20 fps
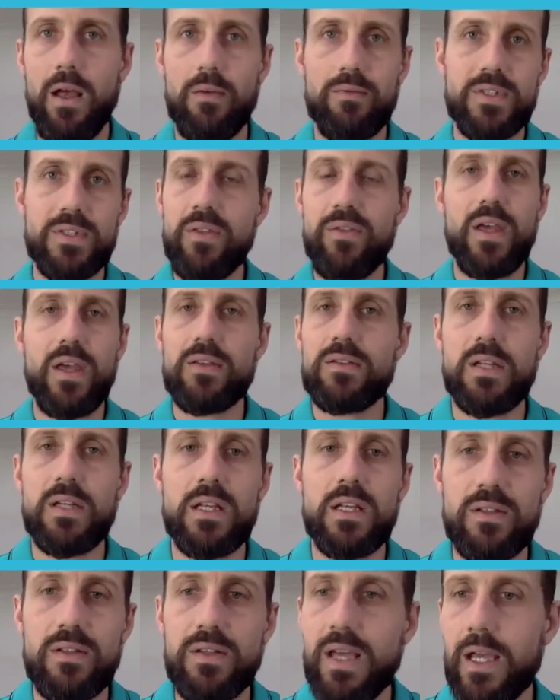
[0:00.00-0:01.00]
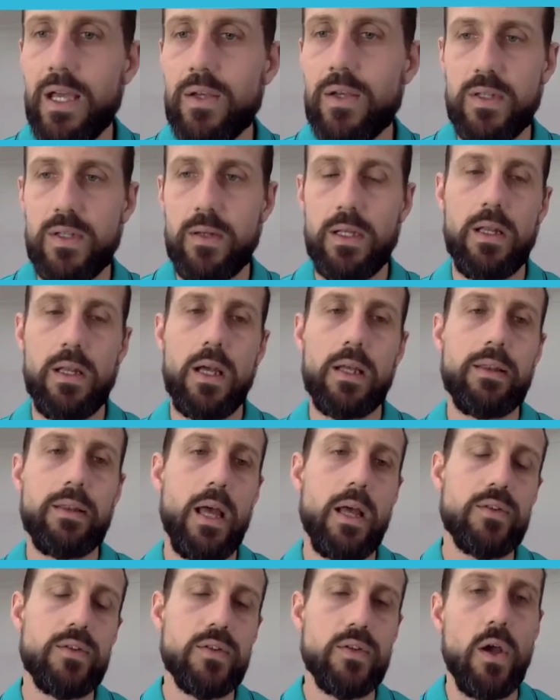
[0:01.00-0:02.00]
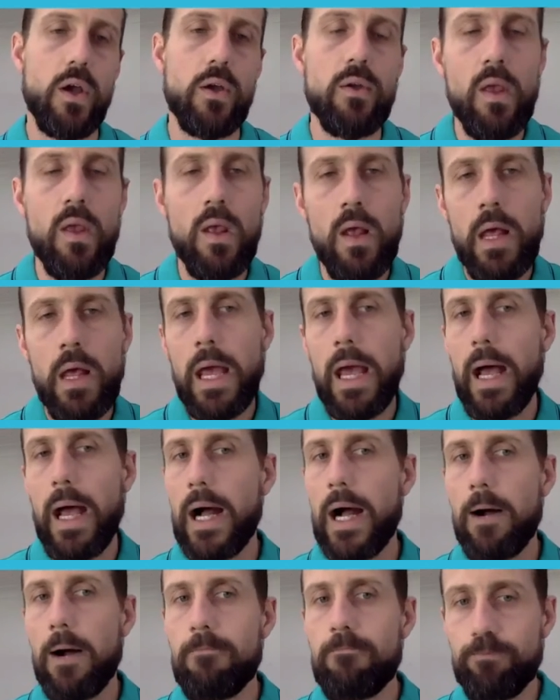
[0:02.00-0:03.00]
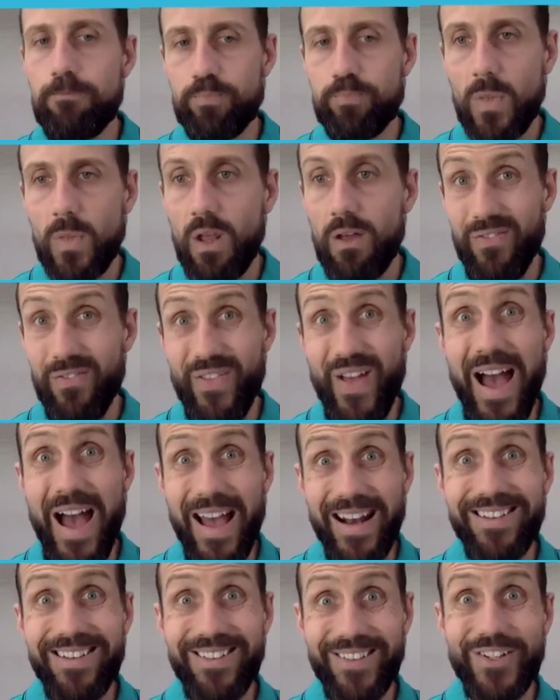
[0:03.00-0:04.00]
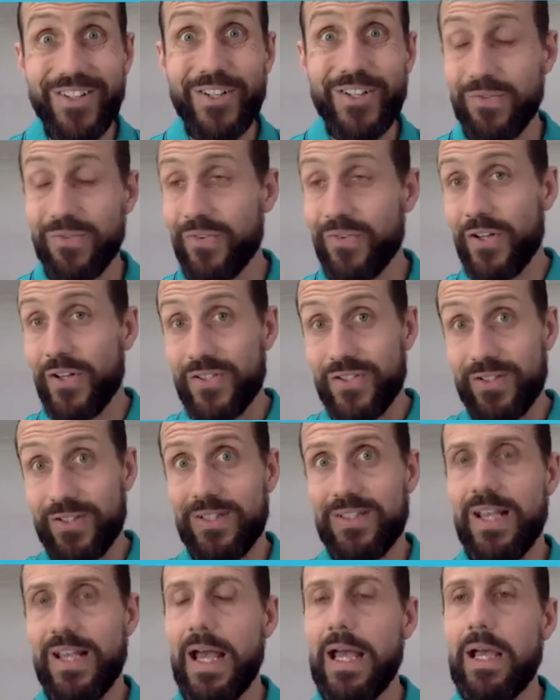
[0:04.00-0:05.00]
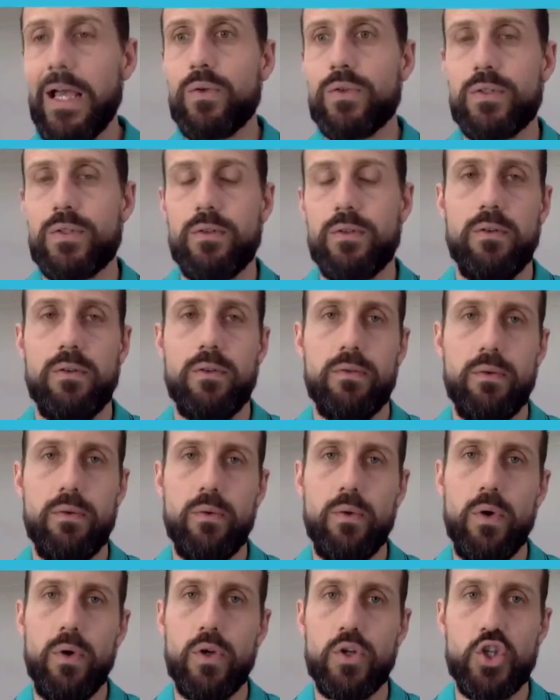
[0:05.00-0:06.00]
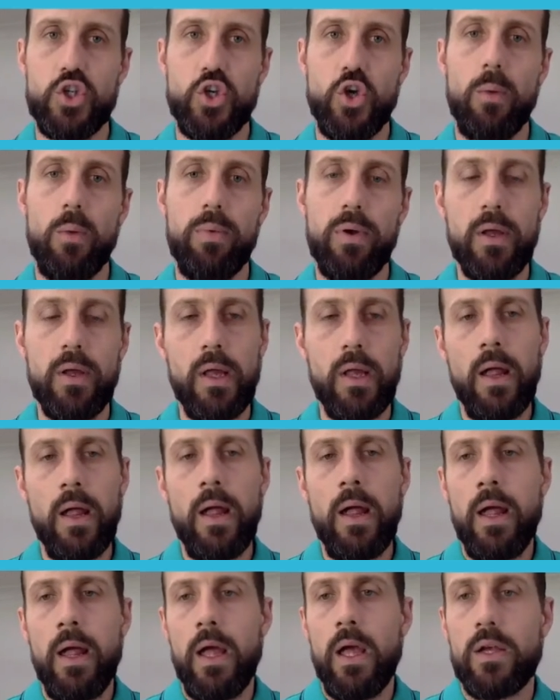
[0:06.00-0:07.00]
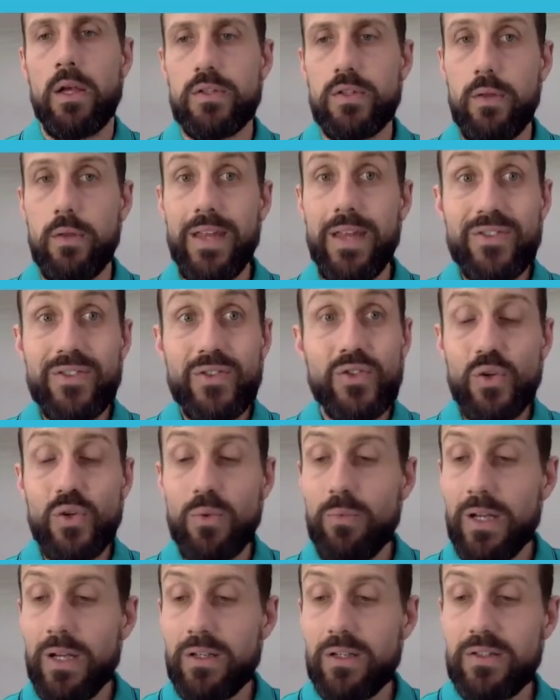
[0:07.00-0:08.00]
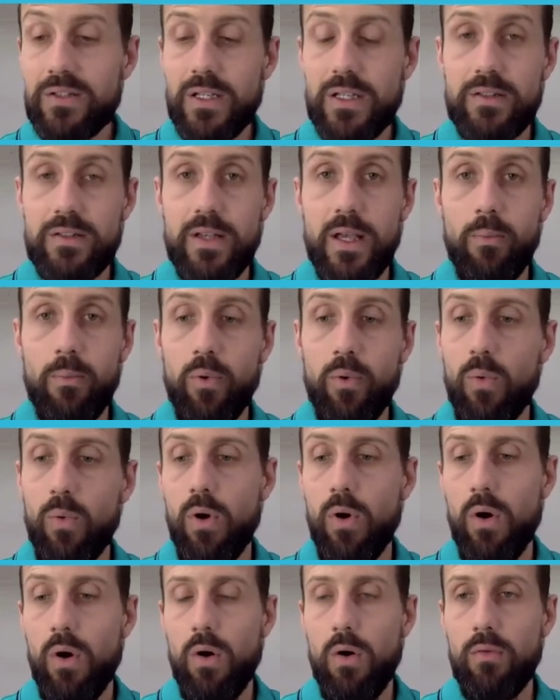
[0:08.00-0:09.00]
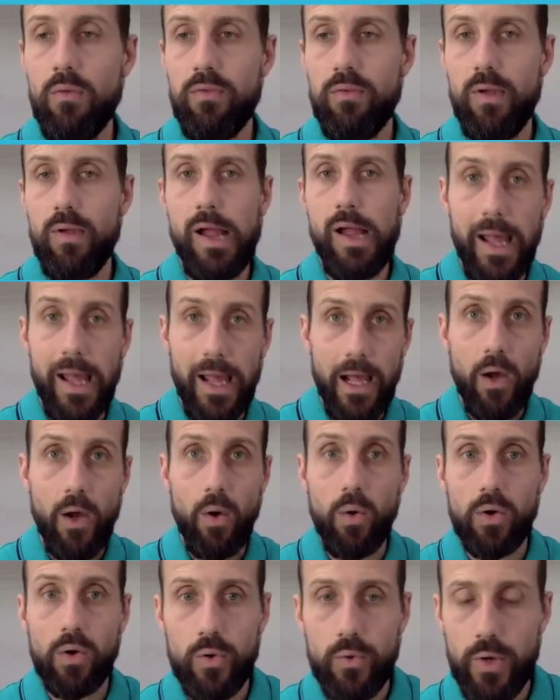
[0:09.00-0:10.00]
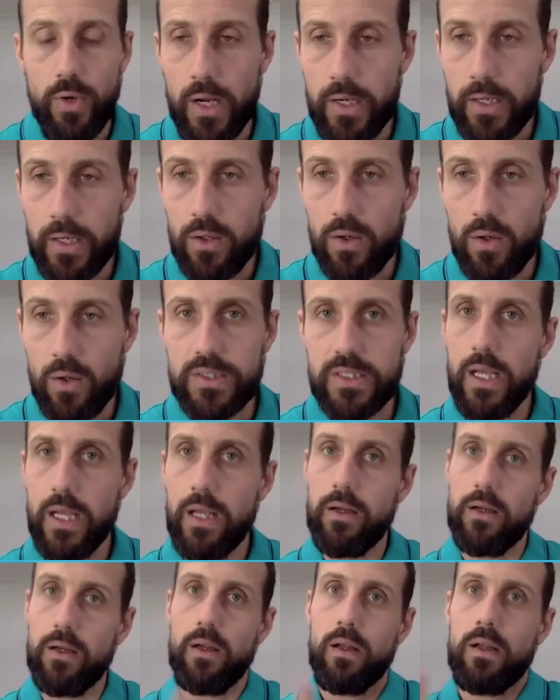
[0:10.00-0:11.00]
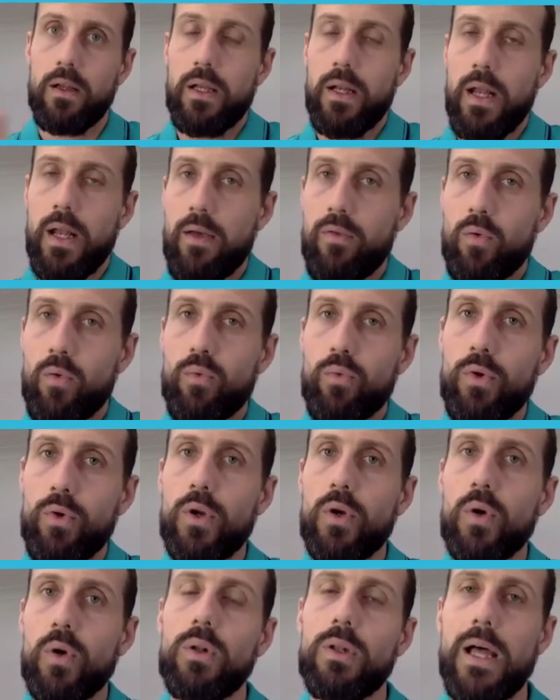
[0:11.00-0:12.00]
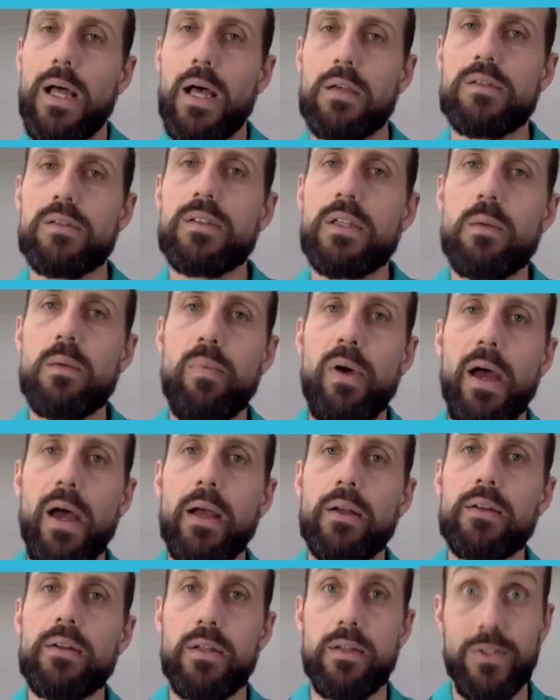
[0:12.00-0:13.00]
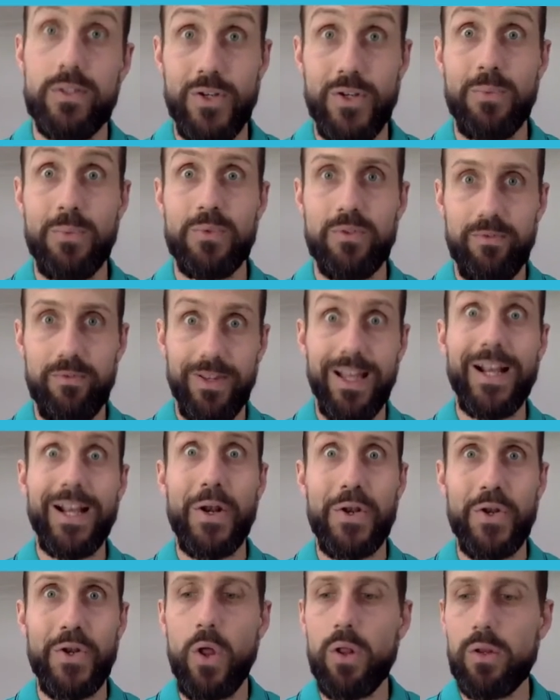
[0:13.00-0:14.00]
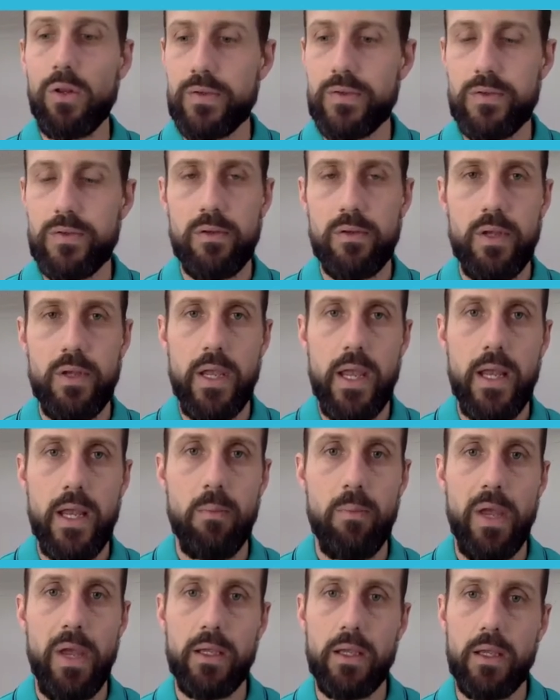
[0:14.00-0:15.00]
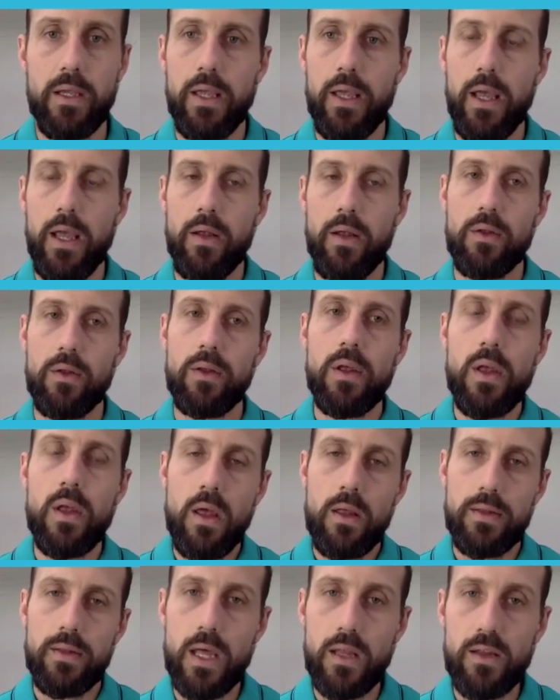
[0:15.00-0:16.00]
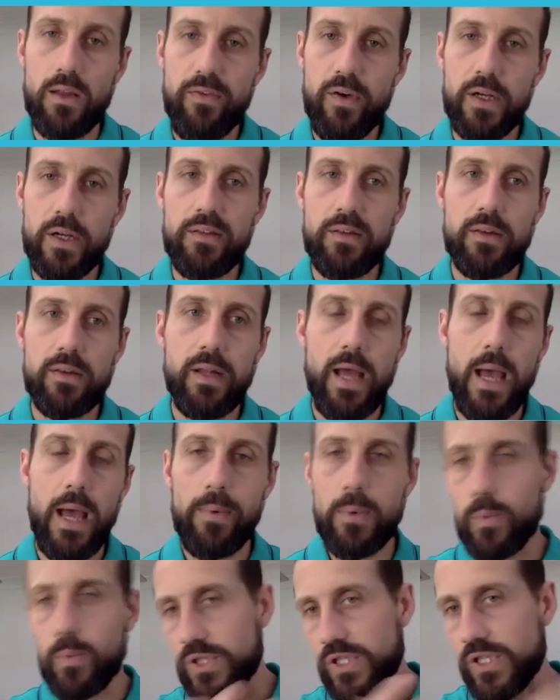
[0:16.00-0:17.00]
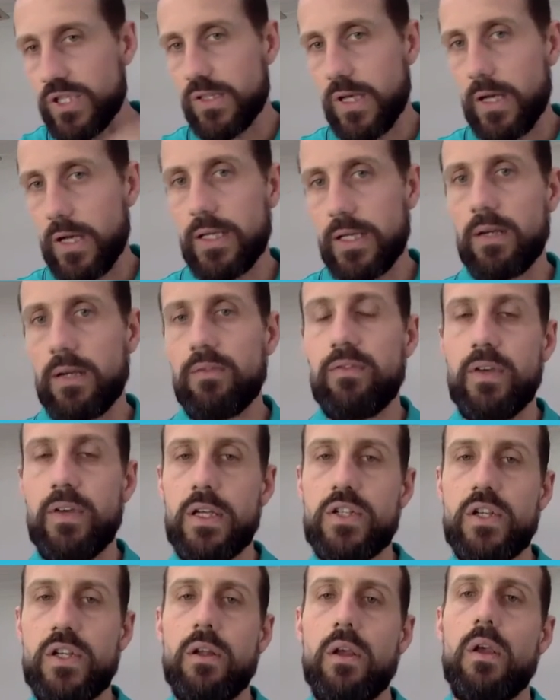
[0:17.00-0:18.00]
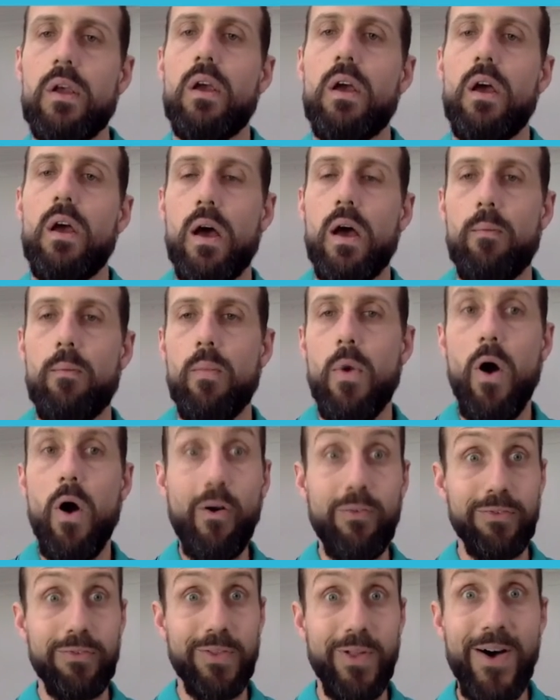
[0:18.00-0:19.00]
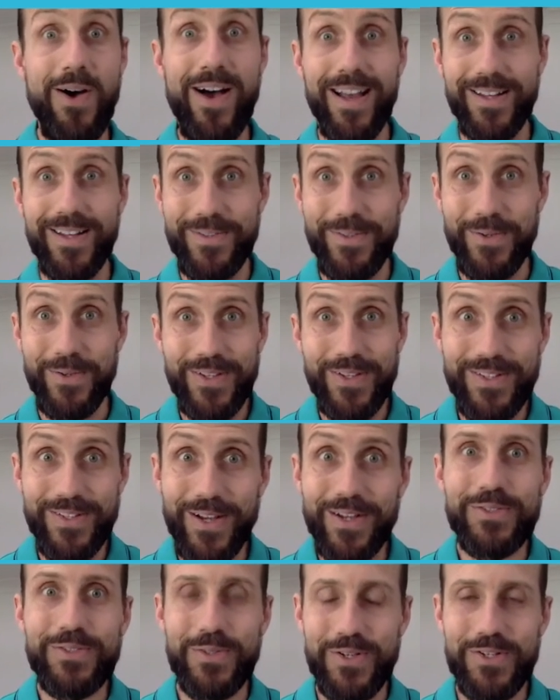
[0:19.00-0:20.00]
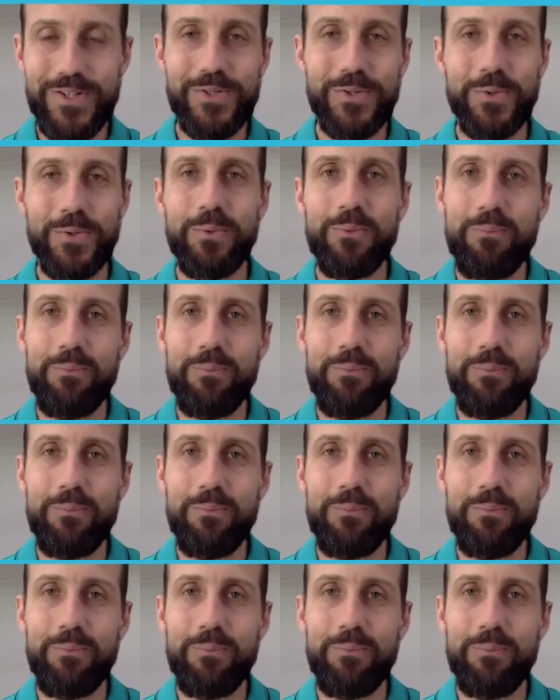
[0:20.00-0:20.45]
10,000 hits a day or something like that. So that converts to sales through her shop. So that's a tremendous example of how creating content can have a real lasting impact in terms of like dollars in a bank account. The other funny thing that happened was she started getting featured offline, so all these like traditional